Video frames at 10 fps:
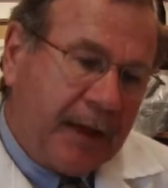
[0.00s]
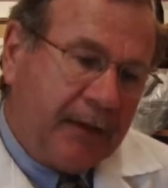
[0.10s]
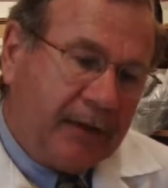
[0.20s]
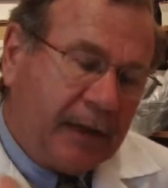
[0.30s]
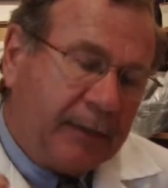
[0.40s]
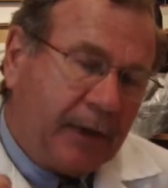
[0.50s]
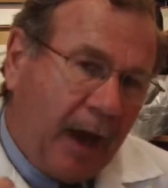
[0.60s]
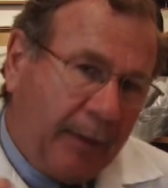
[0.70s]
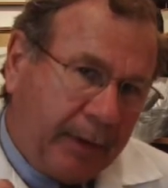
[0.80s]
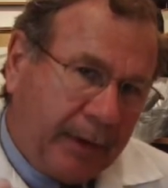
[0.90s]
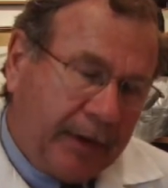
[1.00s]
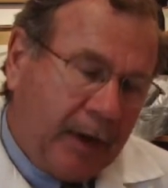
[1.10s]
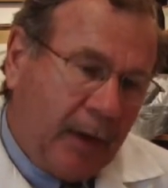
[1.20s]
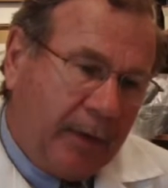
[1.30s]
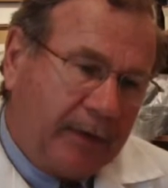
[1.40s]
This can topically
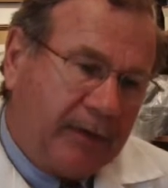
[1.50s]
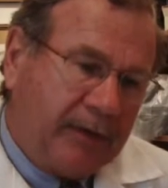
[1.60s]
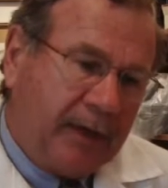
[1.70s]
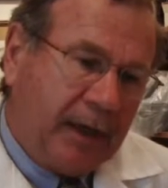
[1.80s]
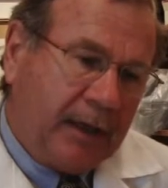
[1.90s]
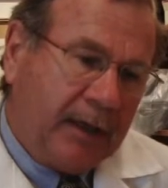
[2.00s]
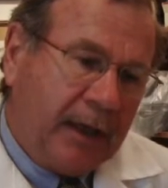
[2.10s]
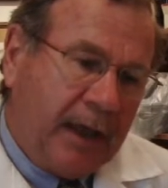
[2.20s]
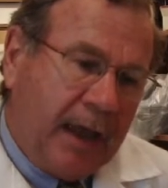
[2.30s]
go in the skin